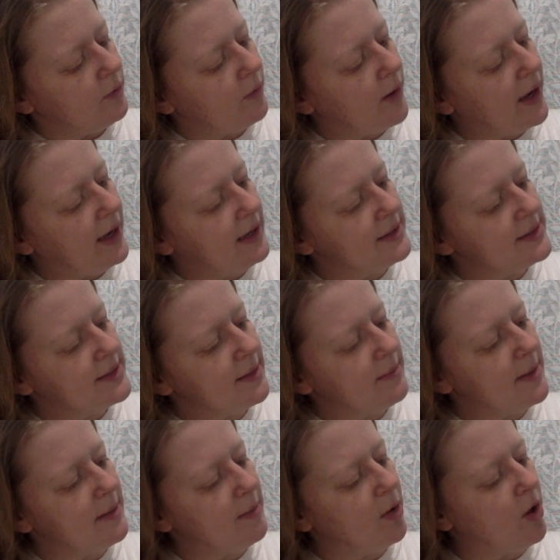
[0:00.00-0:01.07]
right? Some
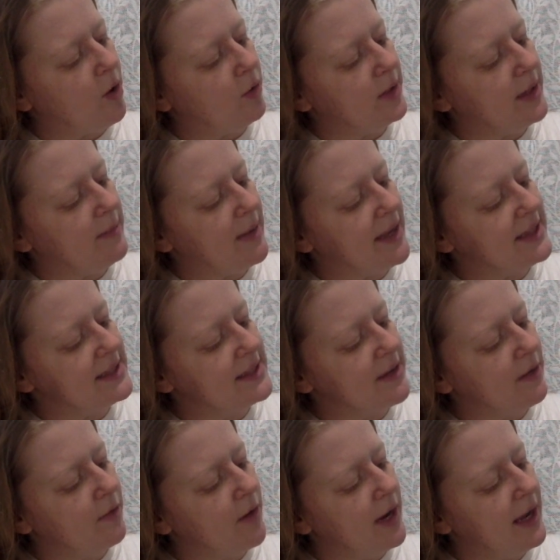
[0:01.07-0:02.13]
people only paint
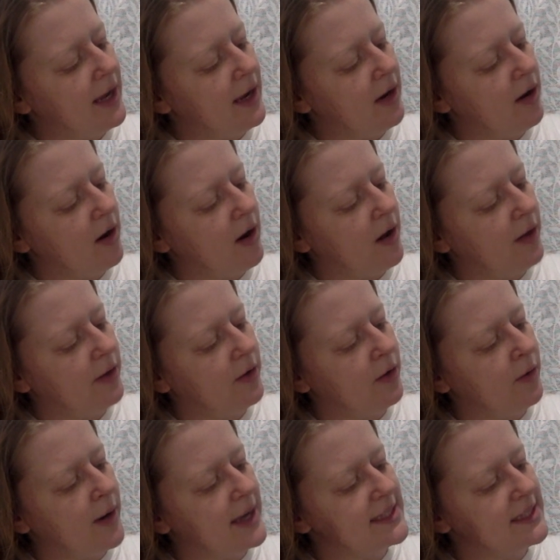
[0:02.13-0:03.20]
stuff right here on the
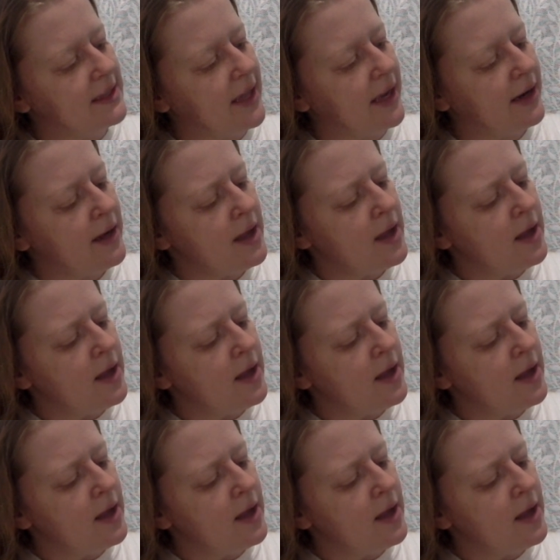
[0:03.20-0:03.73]
horizon line,